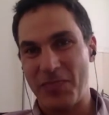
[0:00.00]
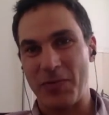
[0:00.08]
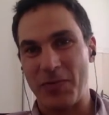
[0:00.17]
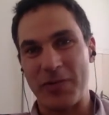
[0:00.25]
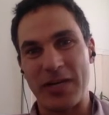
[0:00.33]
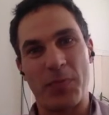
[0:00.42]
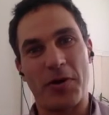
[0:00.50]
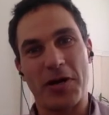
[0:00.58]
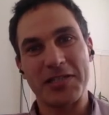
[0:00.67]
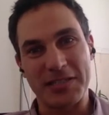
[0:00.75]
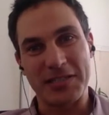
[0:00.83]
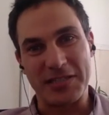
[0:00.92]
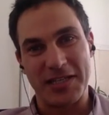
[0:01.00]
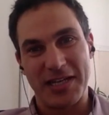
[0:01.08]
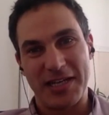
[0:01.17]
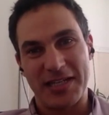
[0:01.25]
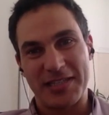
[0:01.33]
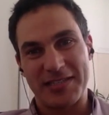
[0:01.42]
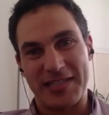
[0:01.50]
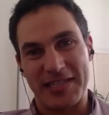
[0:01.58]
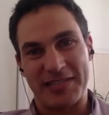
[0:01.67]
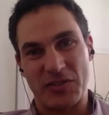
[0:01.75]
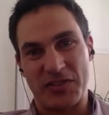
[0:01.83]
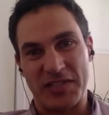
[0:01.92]
But when our partner
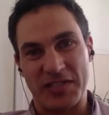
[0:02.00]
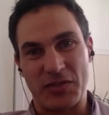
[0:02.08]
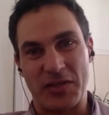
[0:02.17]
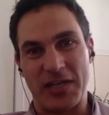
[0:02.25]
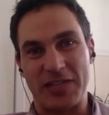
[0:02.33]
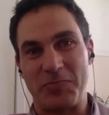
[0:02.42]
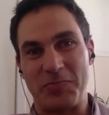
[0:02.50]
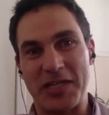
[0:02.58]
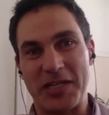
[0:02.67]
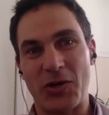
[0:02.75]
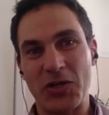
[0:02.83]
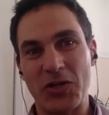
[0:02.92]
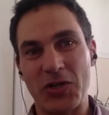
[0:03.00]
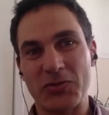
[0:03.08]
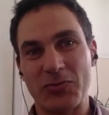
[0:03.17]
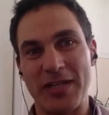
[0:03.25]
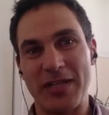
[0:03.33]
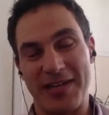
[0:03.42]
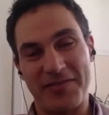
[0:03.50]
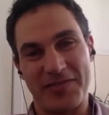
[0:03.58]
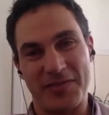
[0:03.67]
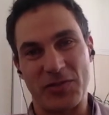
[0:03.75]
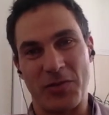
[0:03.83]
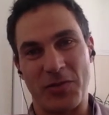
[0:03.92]
says those things to us, because we love
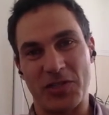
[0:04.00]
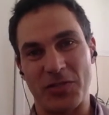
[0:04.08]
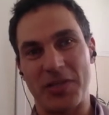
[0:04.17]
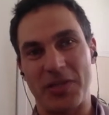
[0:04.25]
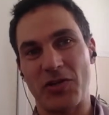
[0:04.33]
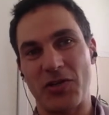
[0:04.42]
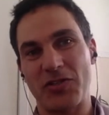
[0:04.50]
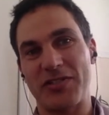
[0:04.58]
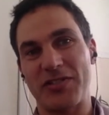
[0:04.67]
them so much and because